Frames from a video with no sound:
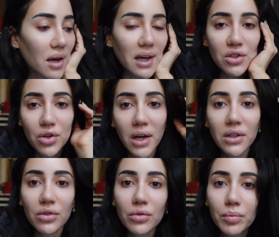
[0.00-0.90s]
I tried
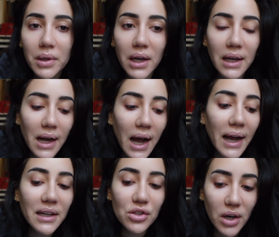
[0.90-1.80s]
to be, I
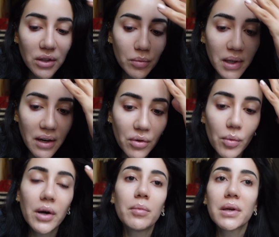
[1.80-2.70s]
kind of try to be
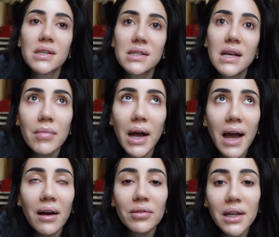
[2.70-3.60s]
everywhere, because I
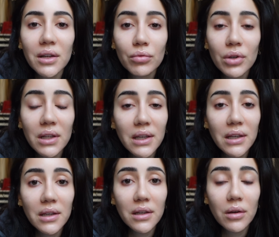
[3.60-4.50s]
have like a
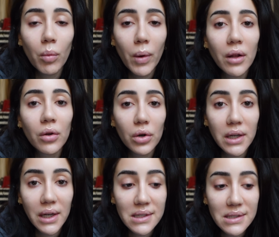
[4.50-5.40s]
really well
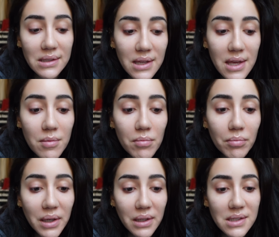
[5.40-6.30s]
organized team,
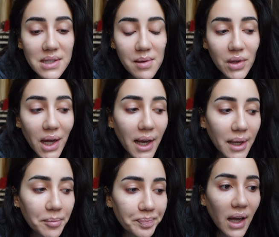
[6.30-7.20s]
but at the same
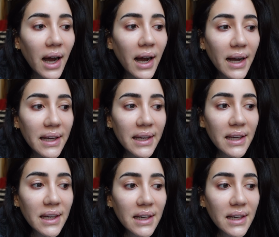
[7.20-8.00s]
time I